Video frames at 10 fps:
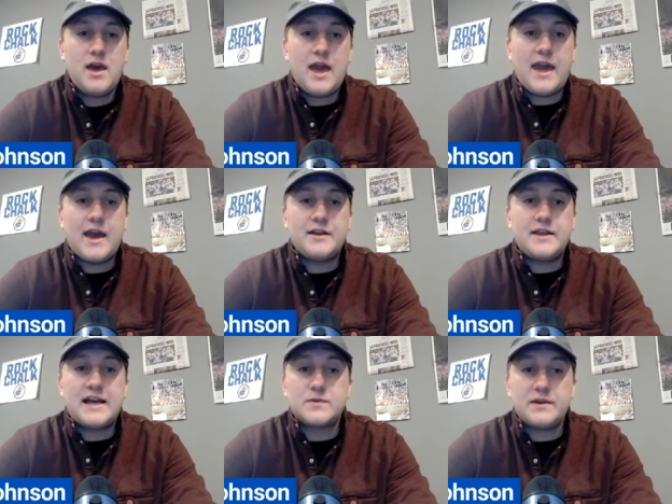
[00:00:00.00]

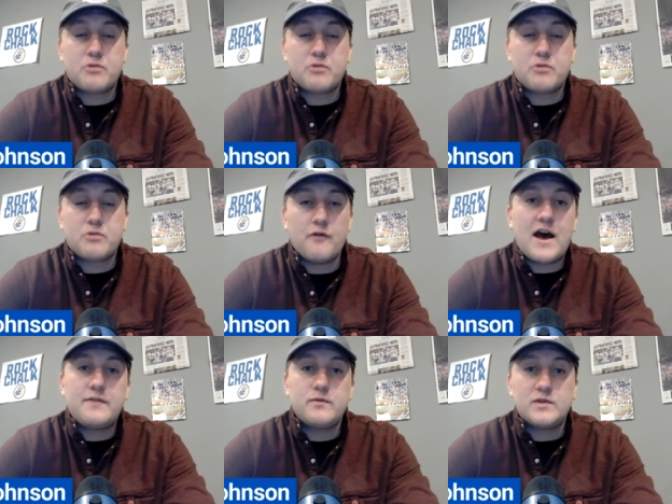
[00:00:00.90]
And as we
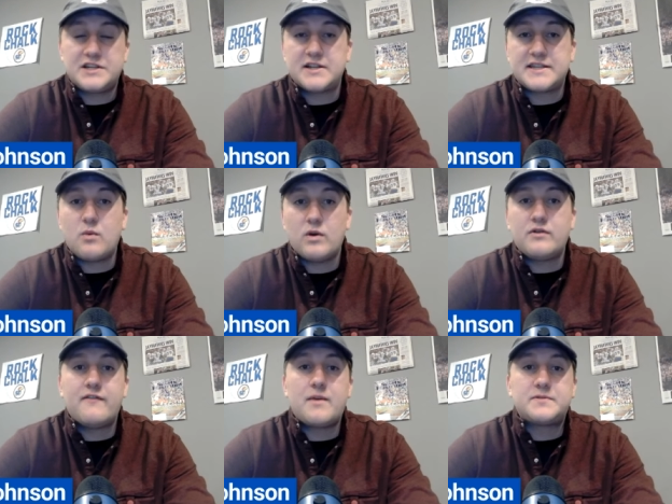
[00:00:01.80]
profiled, Wichita State
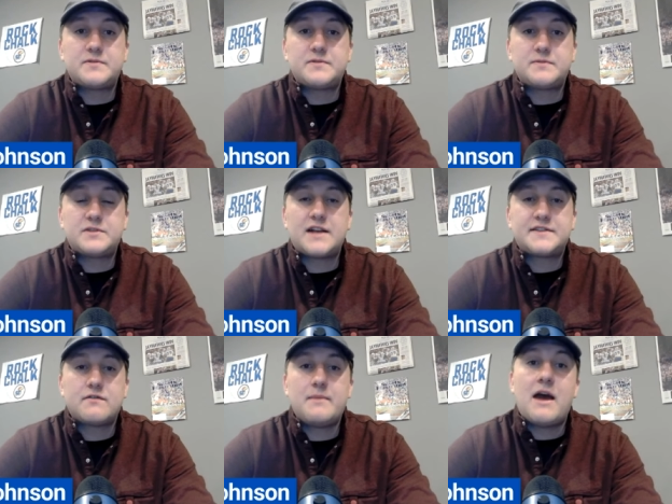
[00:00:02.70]
will give up some shots at
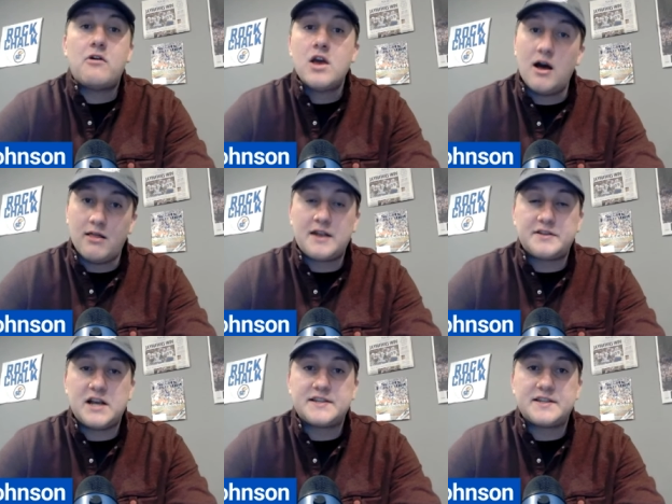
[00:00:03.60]
the rim. Now, a lot
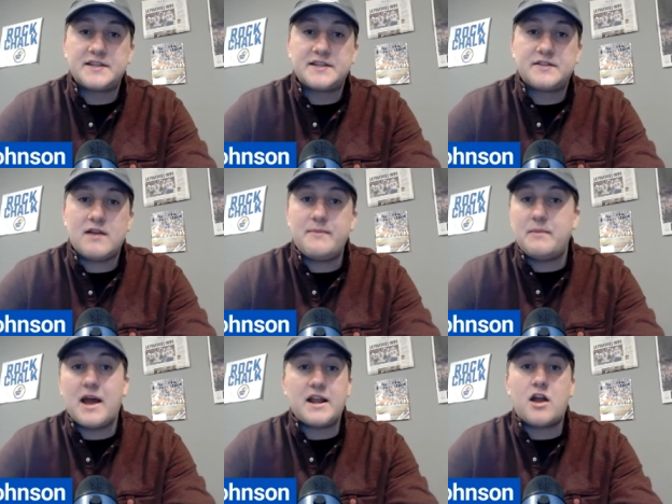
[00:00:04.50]
of the shots at the rim, it
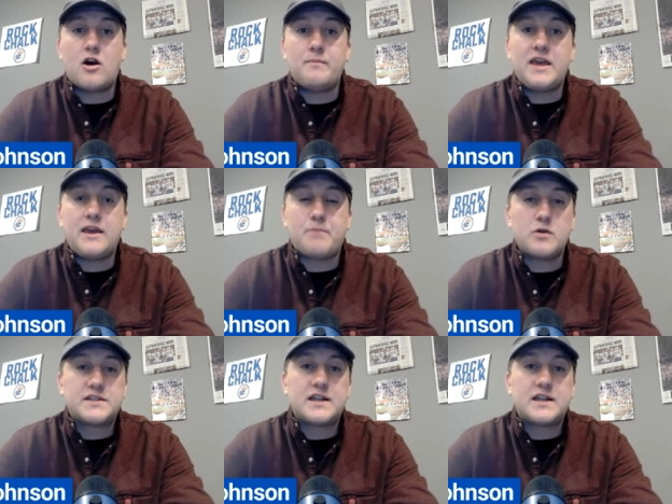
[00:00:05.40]
might not all be
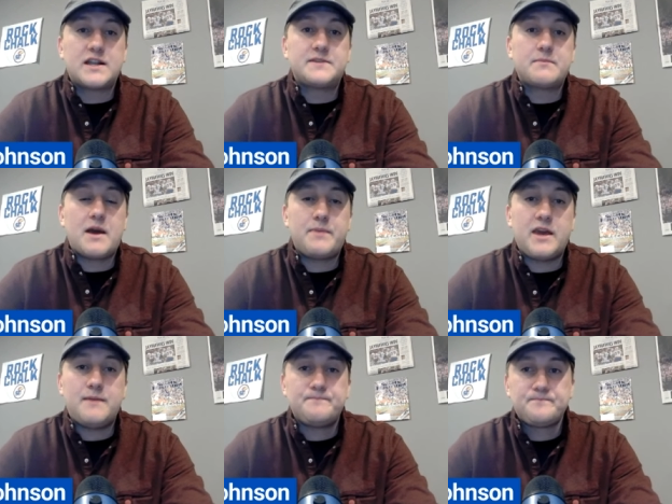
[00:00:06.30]
post ups. It might
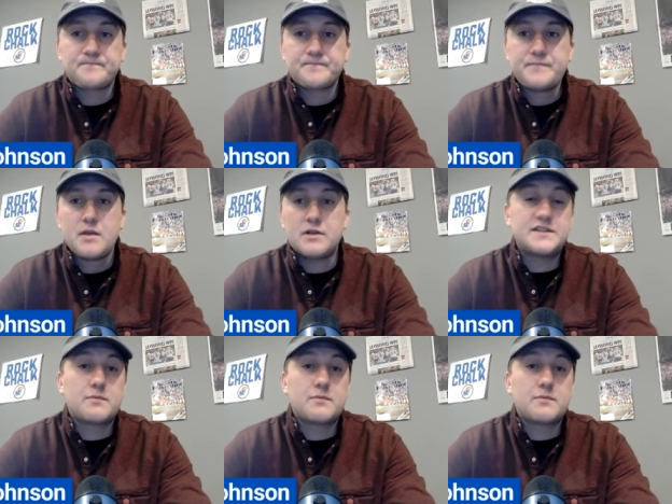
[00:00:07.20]
be
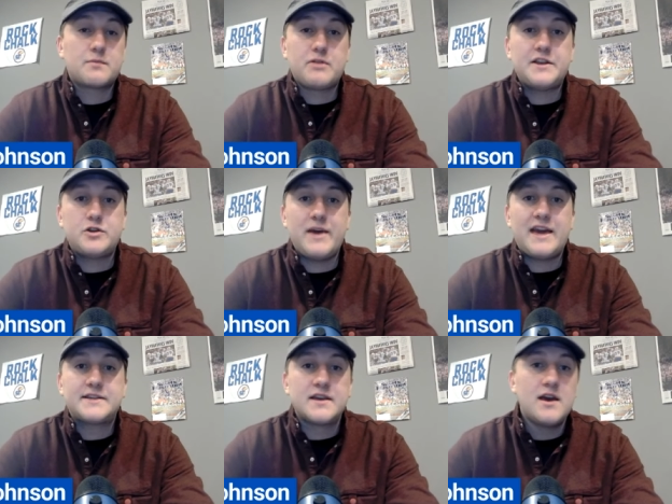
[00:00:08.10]
because they're playing two bigs.